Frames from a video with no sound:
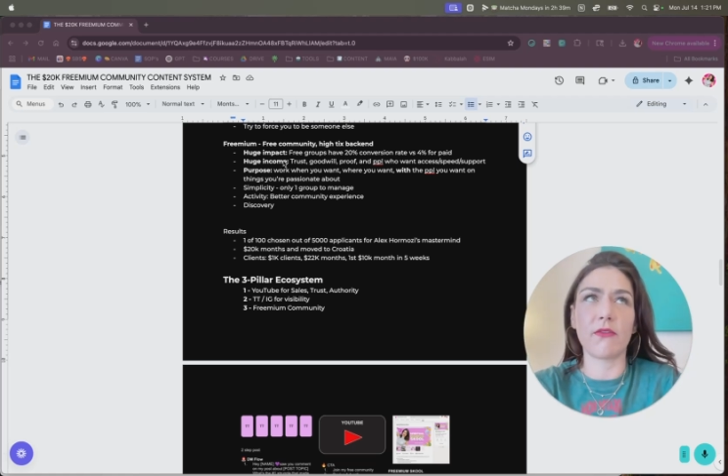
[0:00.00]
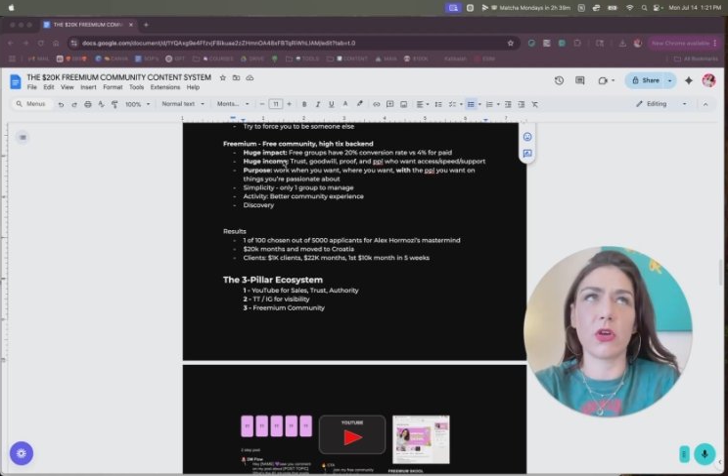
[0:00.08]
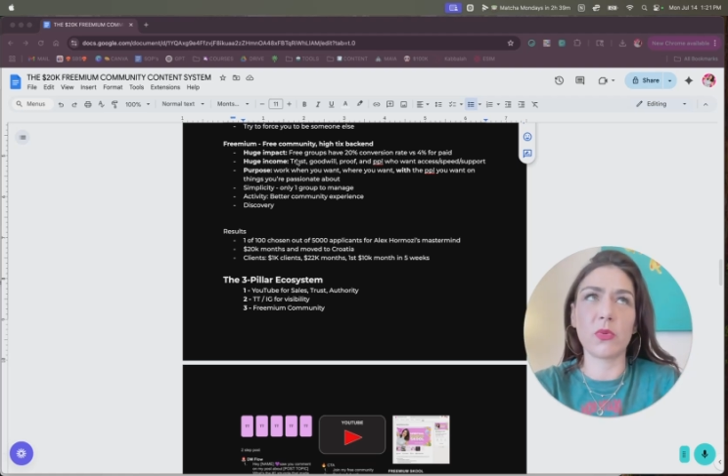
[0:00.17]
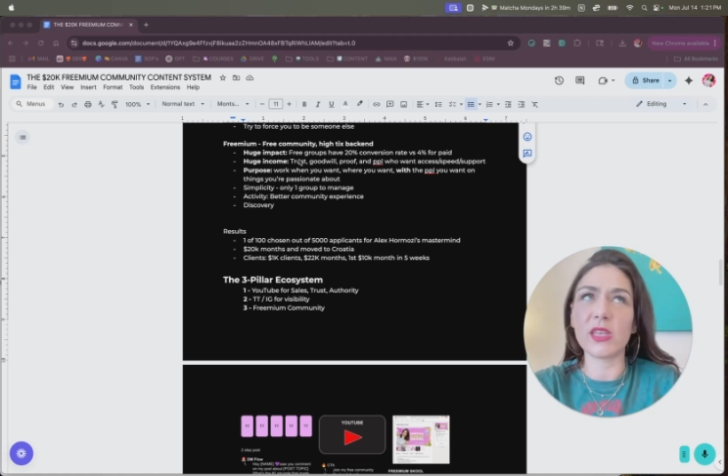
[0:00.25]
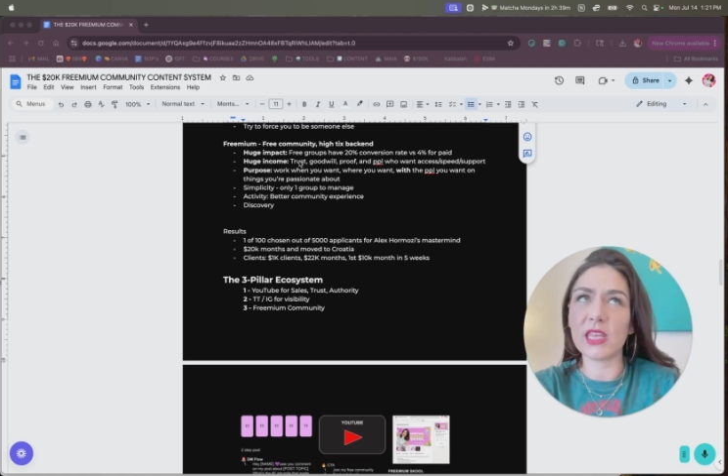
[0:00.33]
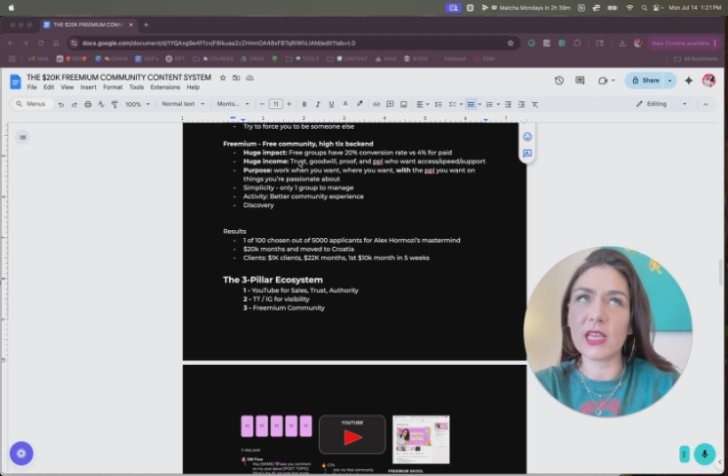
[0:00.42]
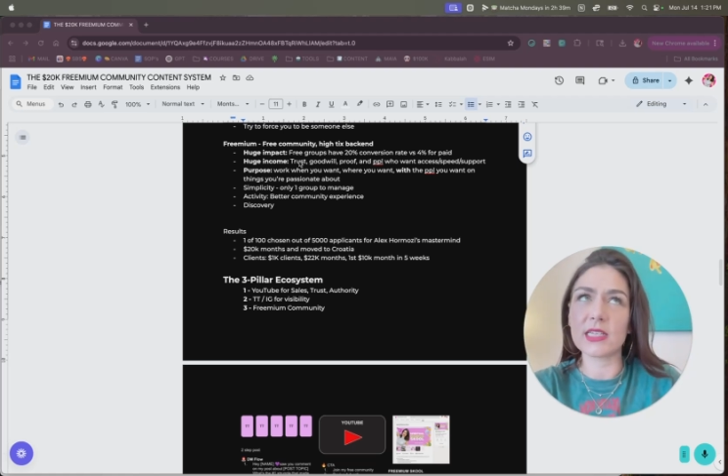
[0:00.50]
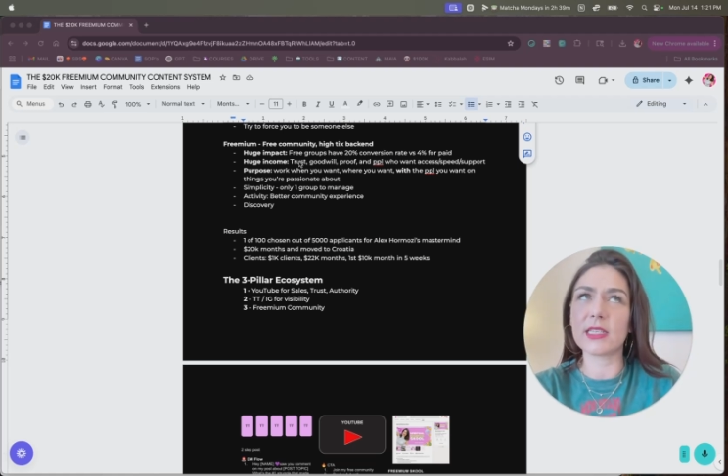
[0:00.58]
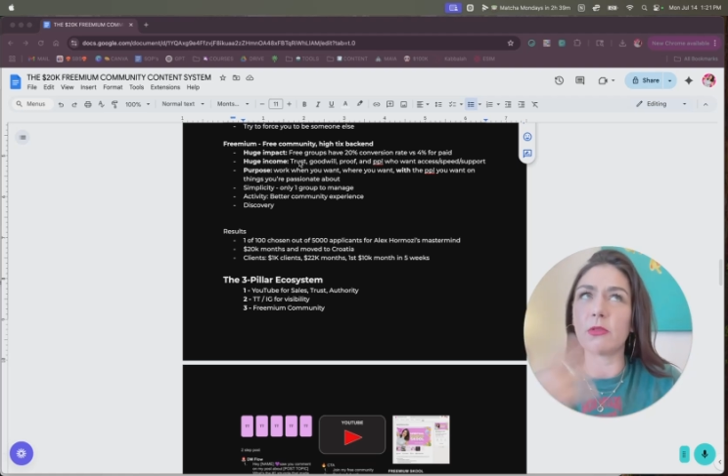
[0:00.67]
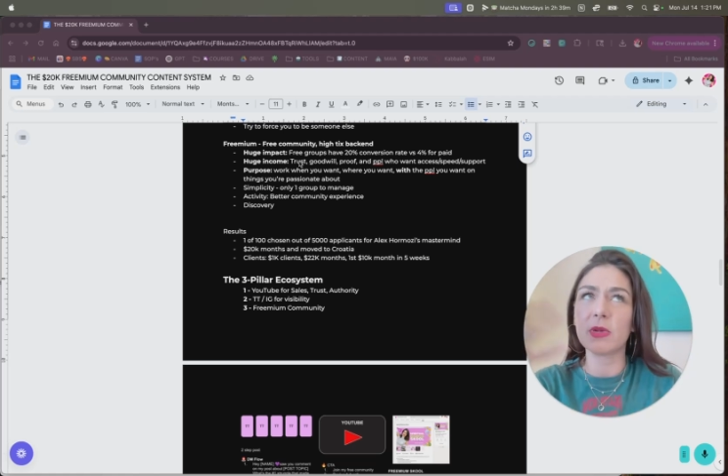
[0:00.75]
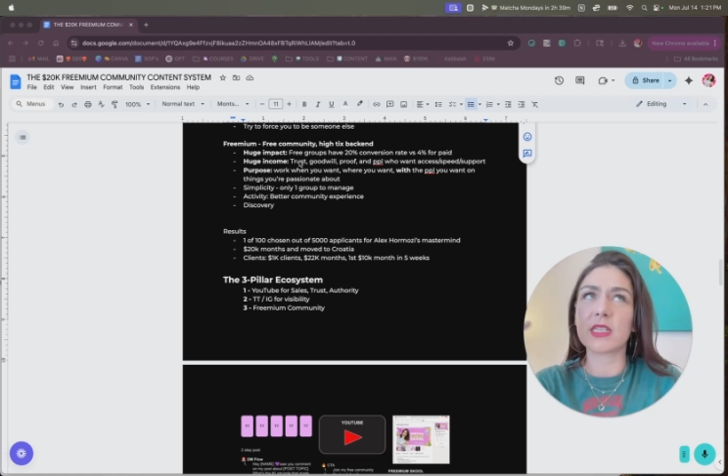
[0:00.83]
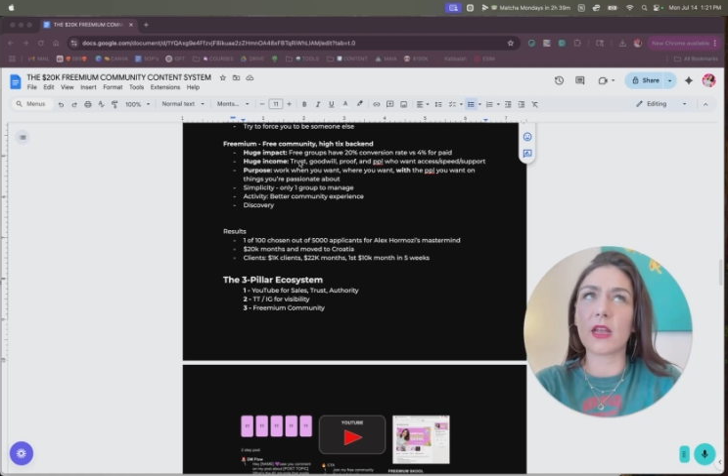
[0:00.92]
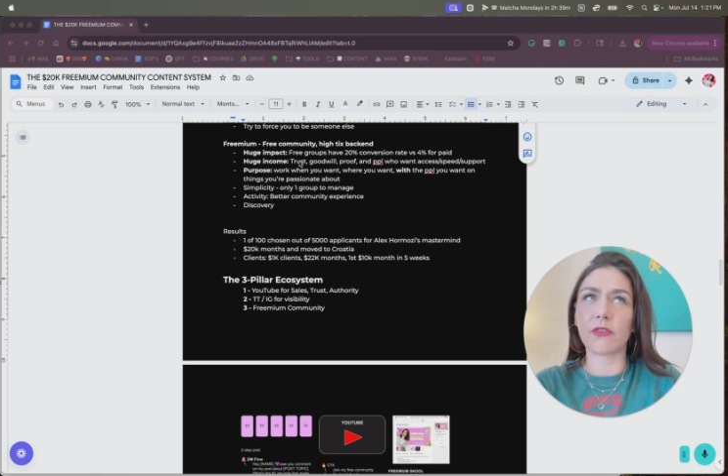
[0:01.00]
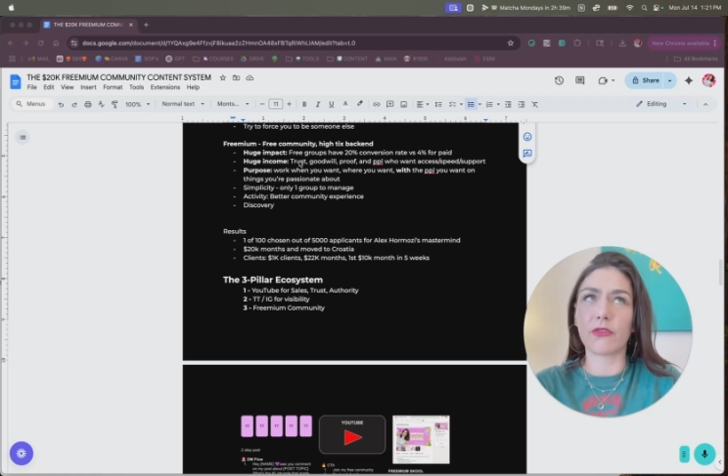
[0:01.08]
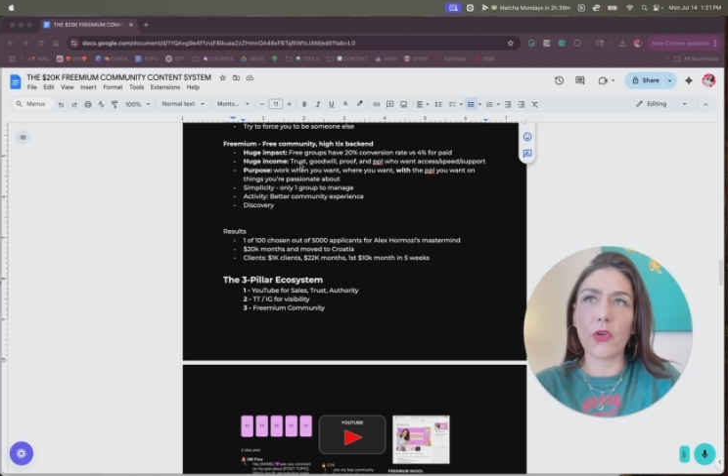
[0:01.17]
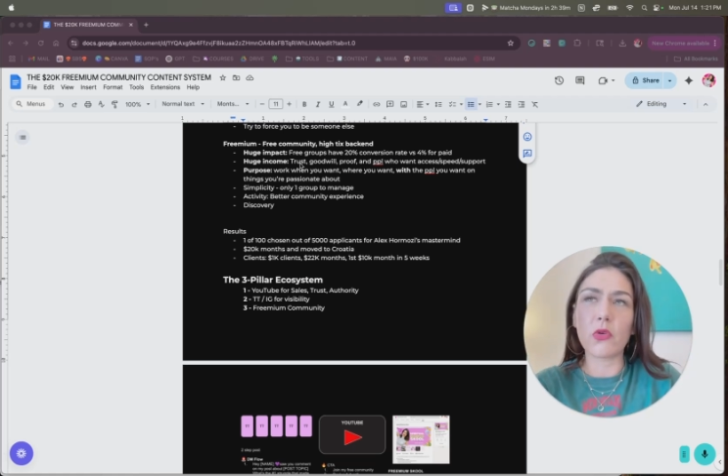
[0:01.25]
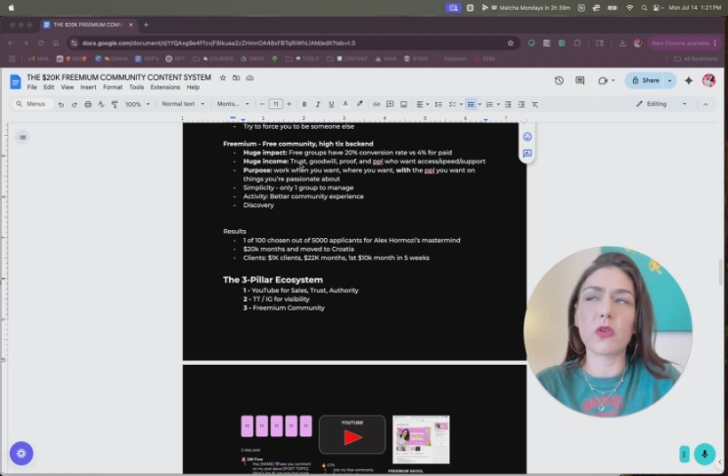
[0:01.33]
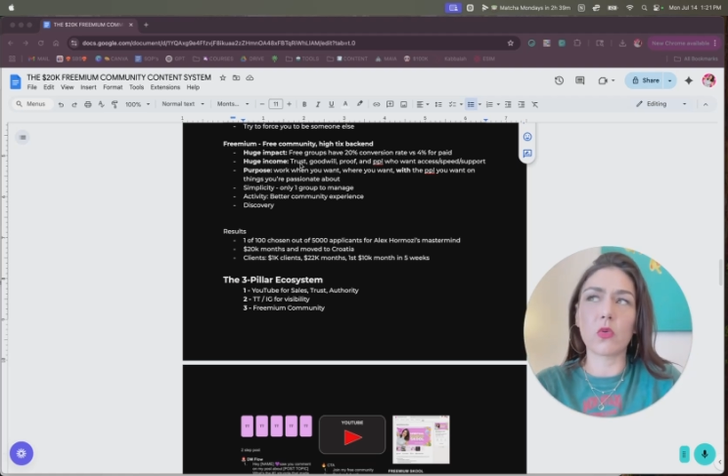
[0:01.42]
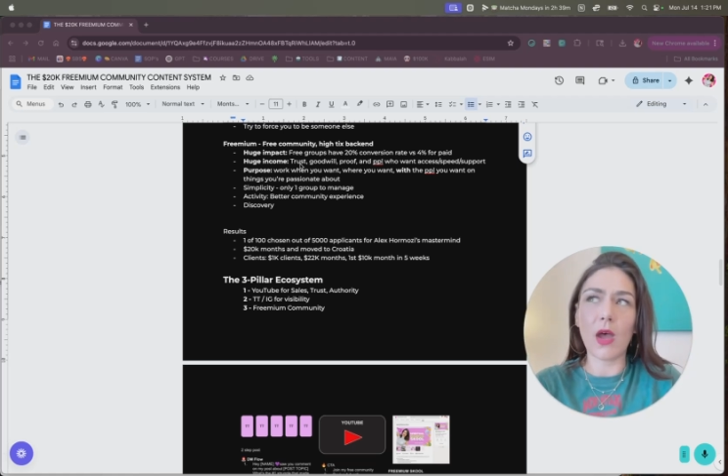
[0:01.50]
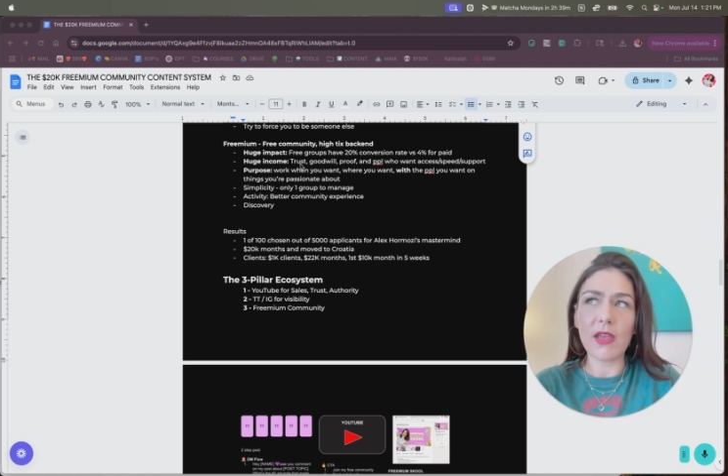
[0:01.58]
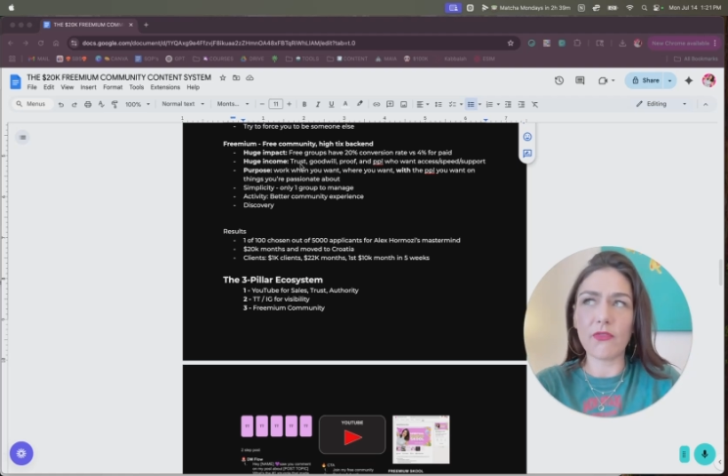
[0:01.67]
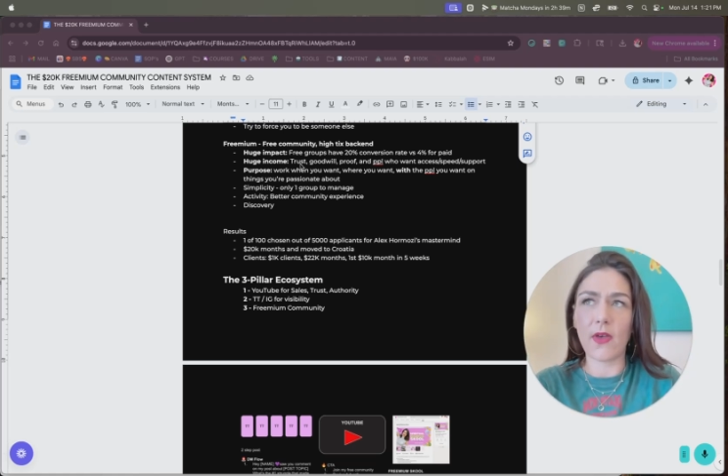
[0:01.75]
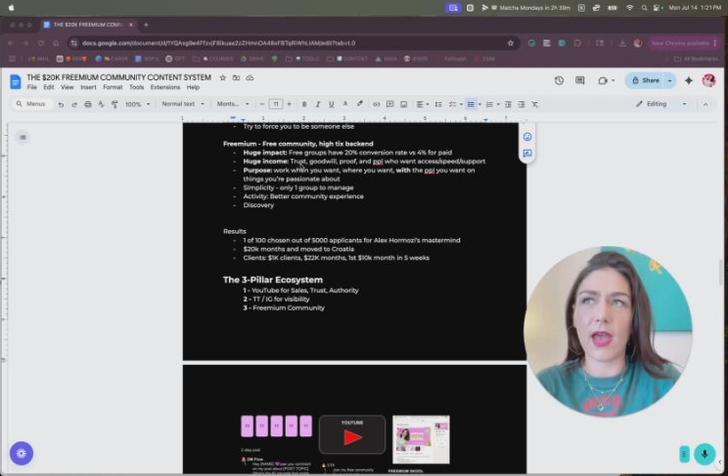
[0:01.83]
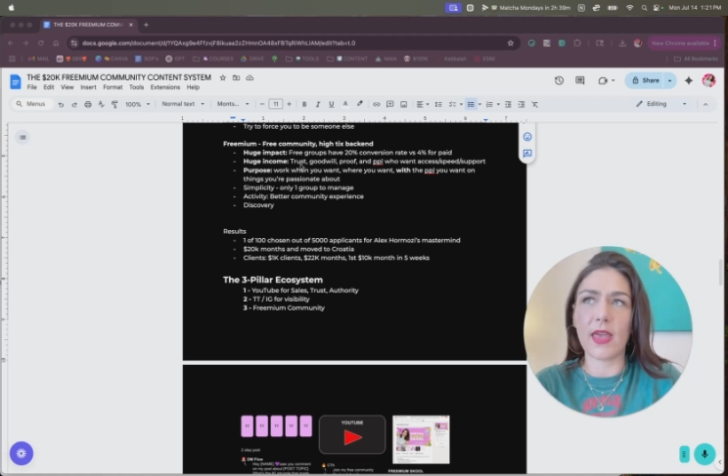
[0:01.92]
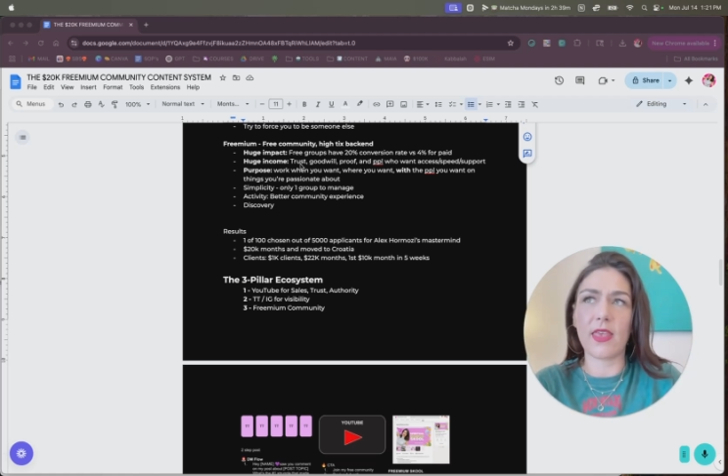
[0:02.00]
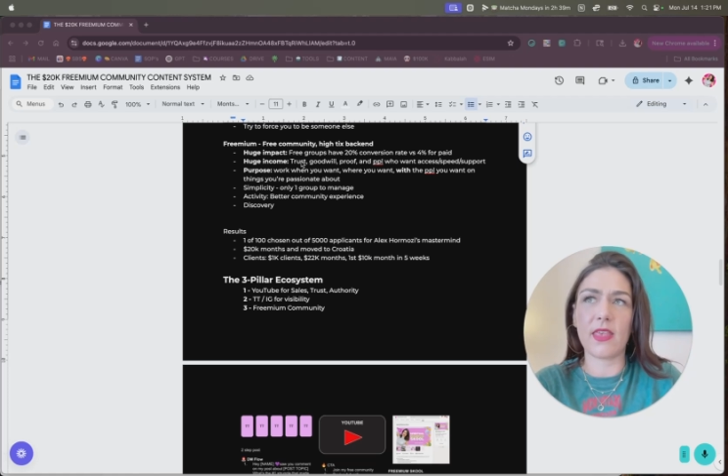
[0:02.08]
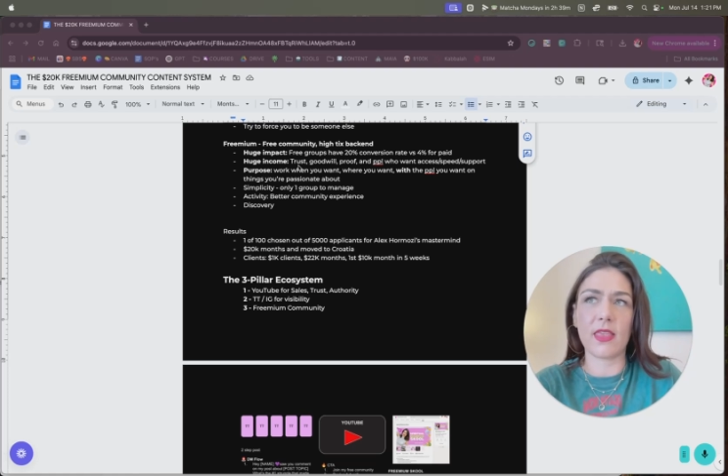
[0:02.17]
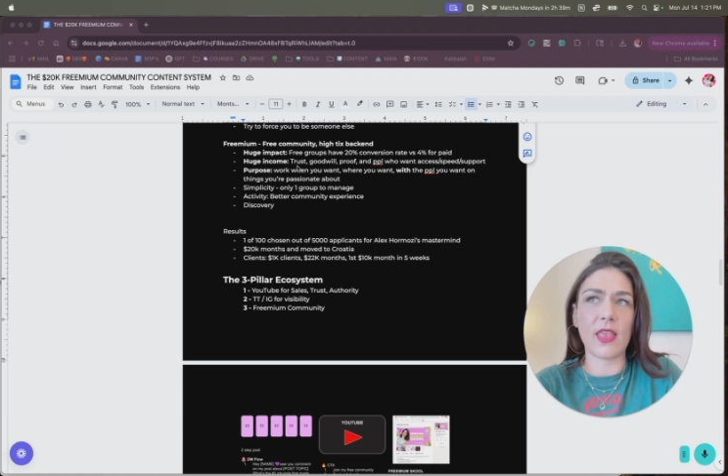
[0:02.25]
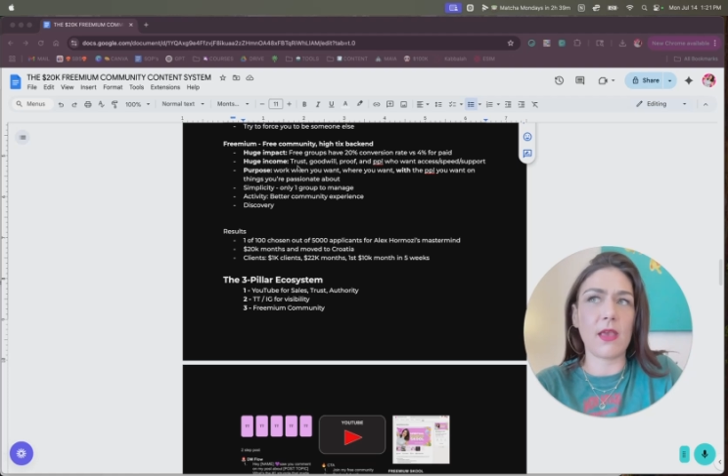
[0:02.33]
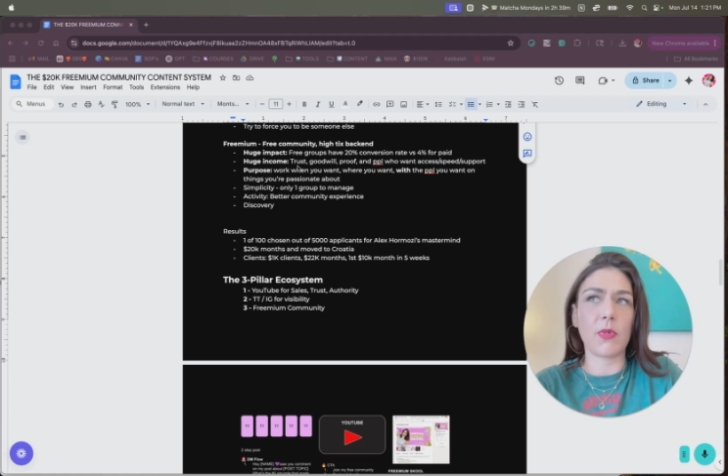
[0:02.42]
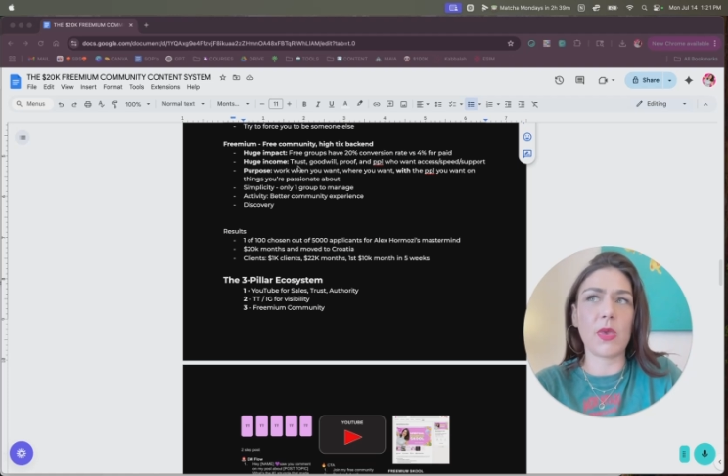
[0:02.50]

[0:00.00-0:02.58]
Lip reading: than ever. We think because everybody's got a phone and Wi-Fi that